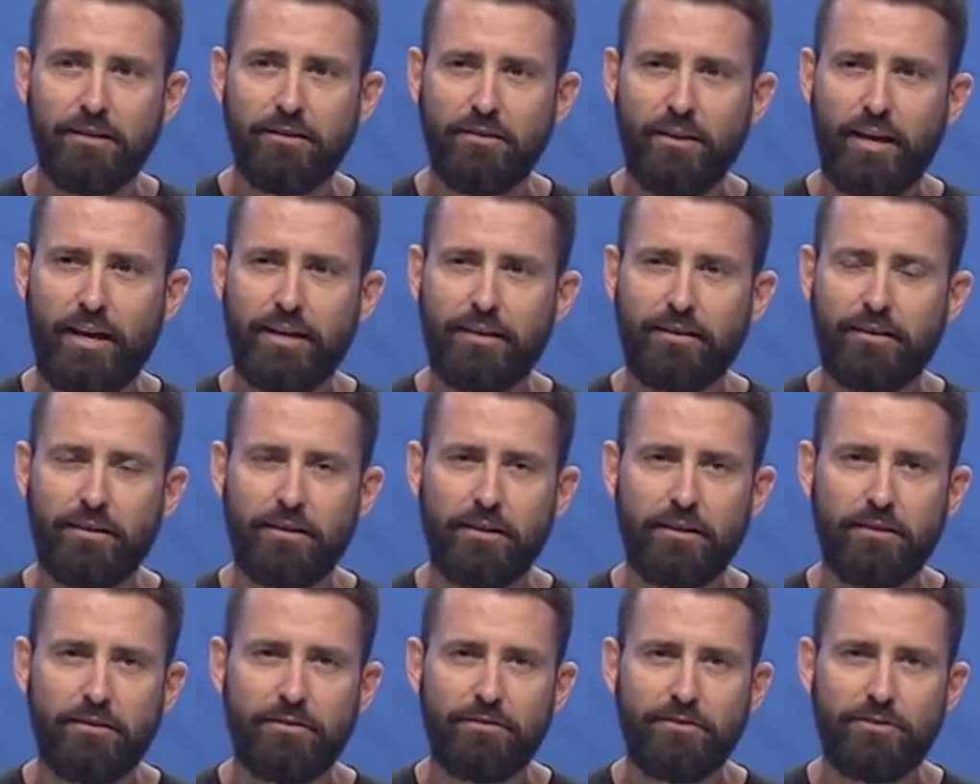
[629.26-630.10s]
like,
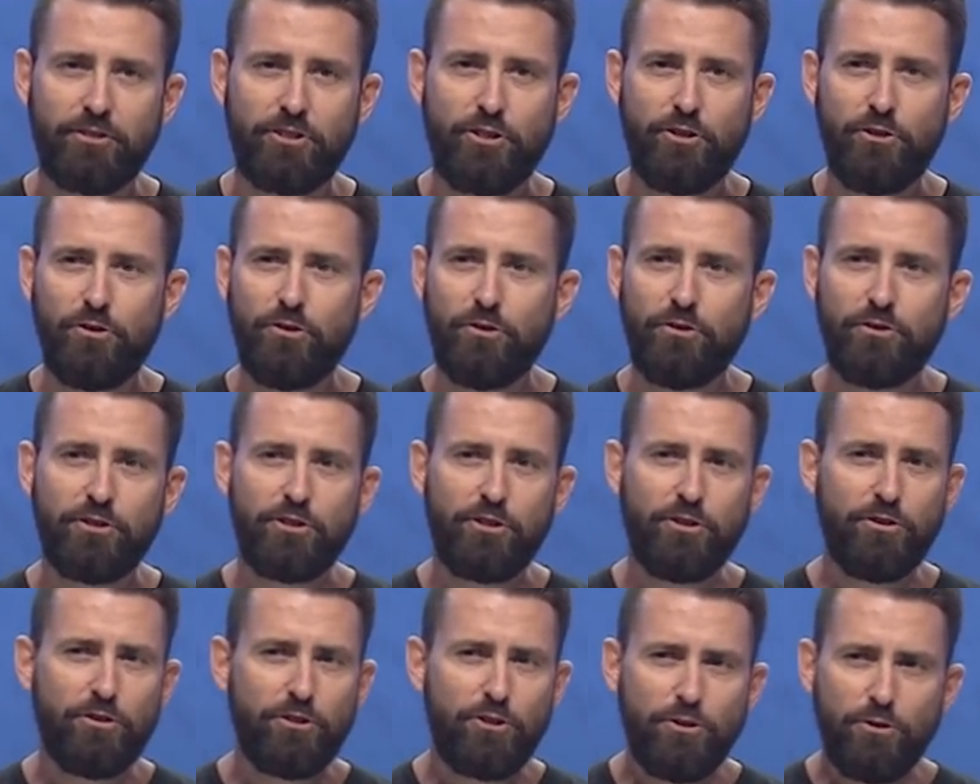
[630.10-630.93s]
you,
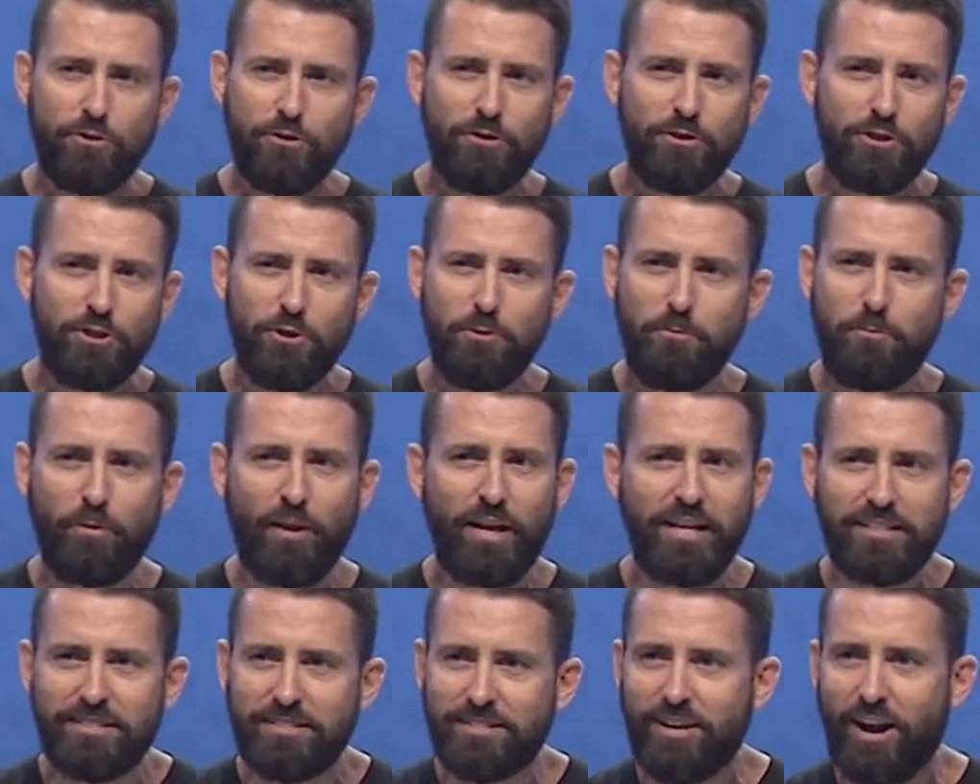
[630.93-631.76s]
you, you, you
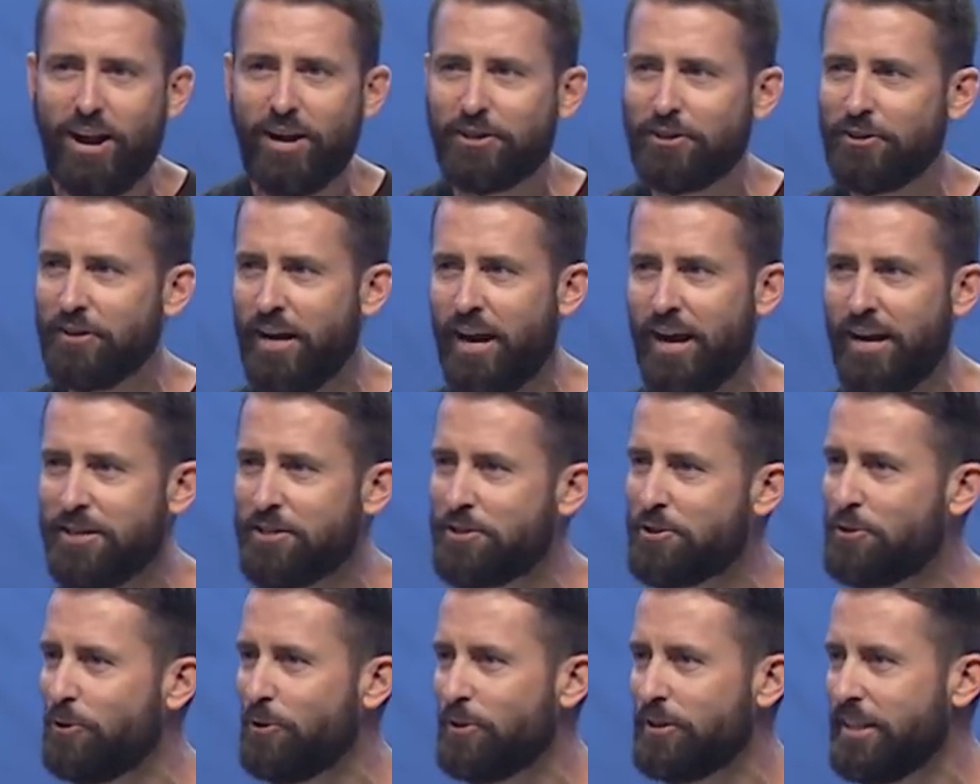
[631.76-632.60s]
played soccer in high
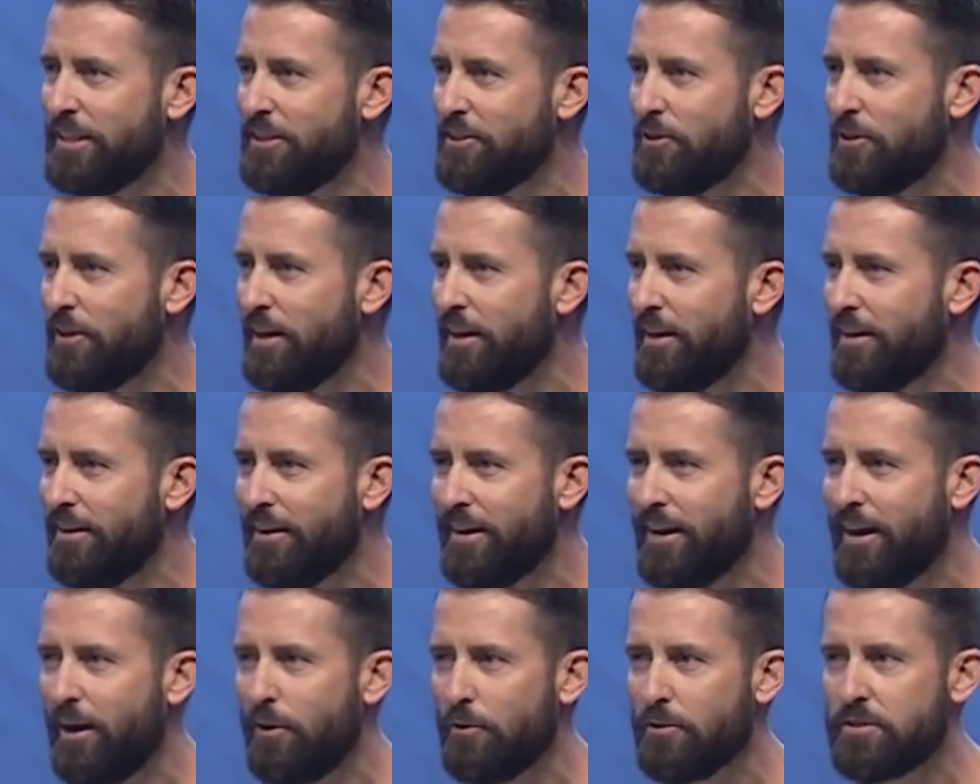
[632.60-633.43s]
school, didn't you, Aaron?
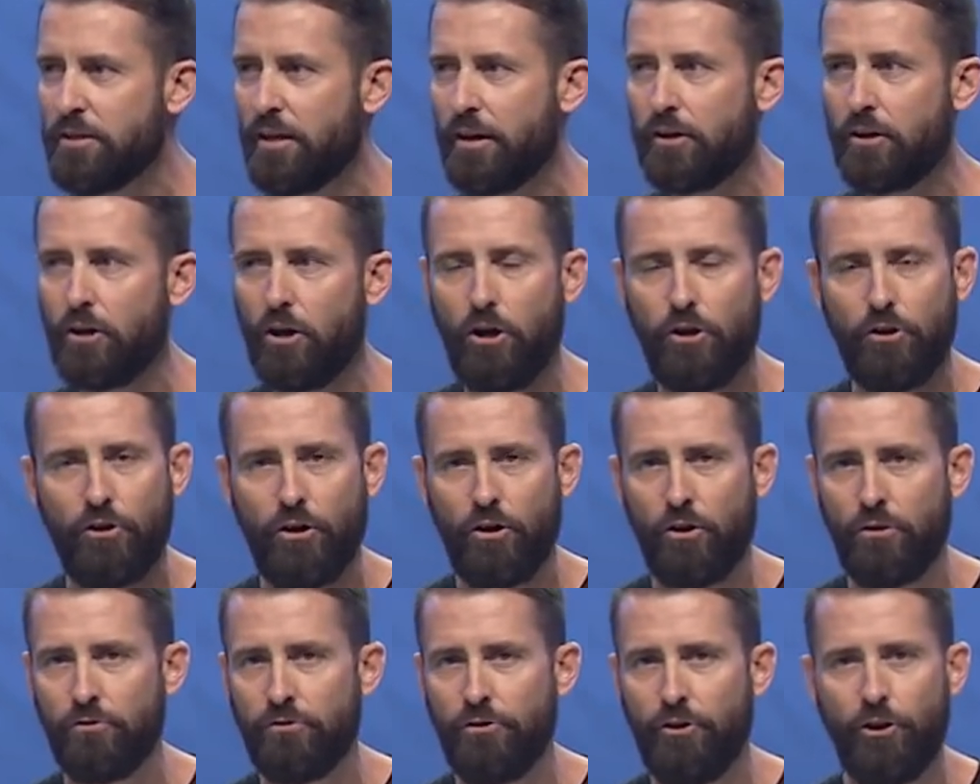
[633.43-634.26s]
And I was like, oh,
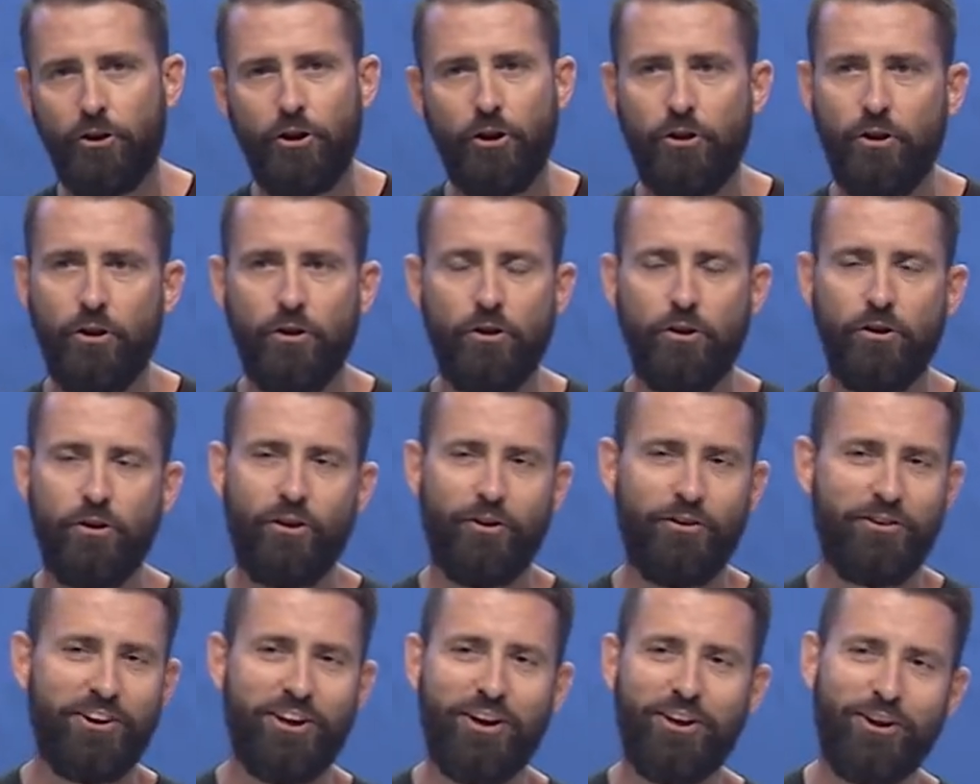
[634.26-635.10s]
no, no, no, no, no,
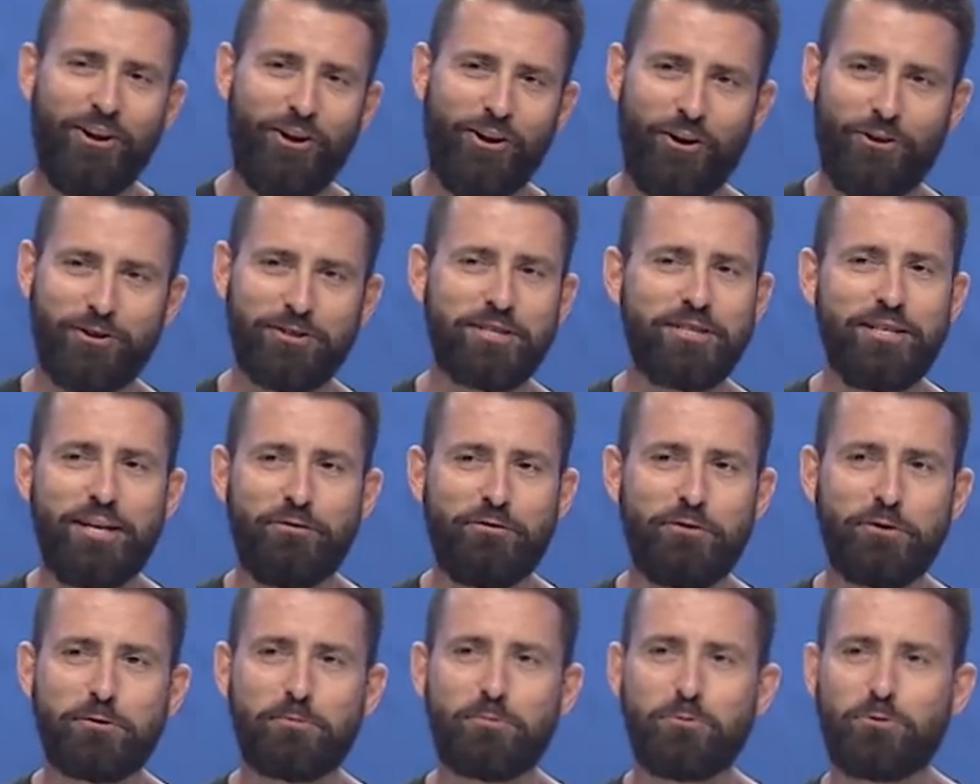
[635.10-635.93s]
no, no, no, no. There's a
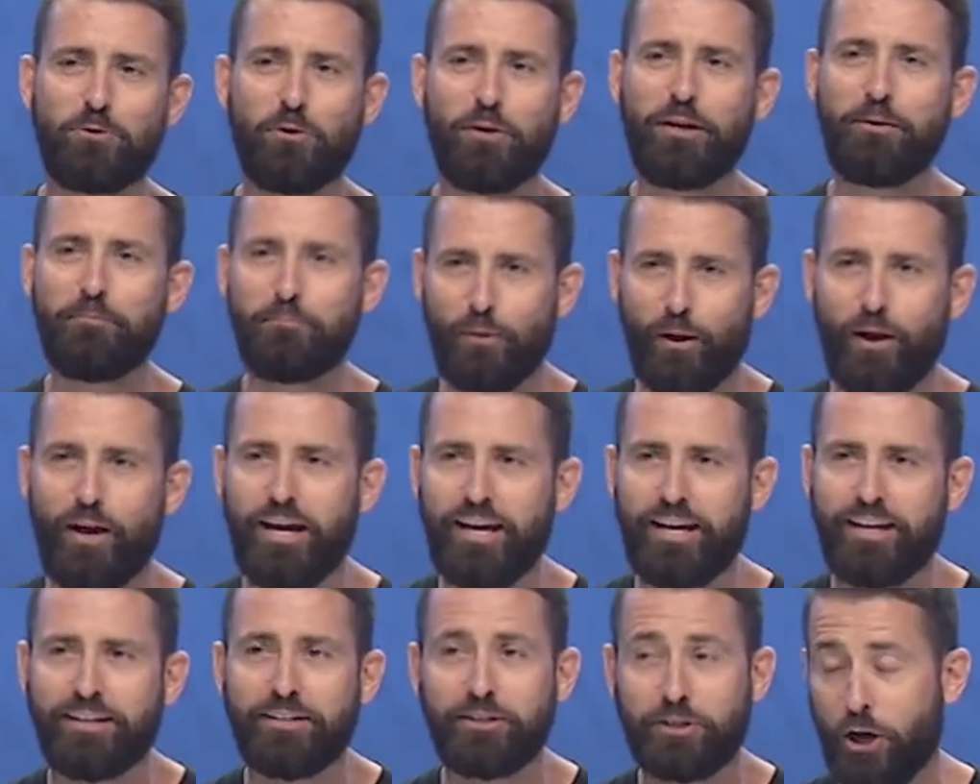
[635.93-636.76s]
difference between
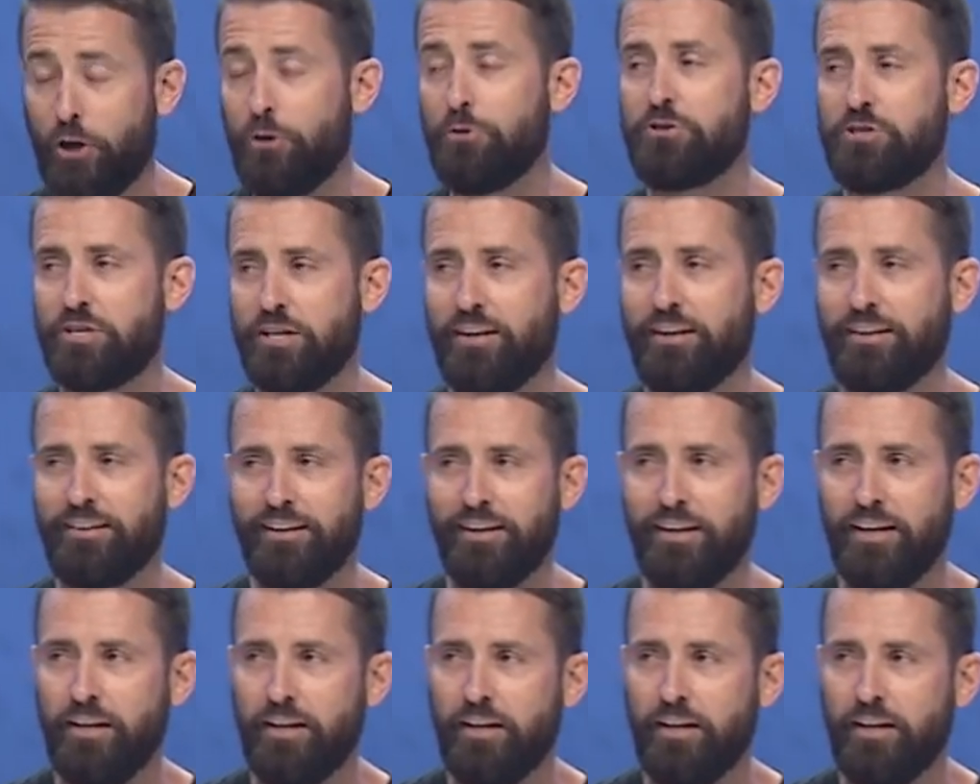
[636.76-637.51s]
playing and coaching.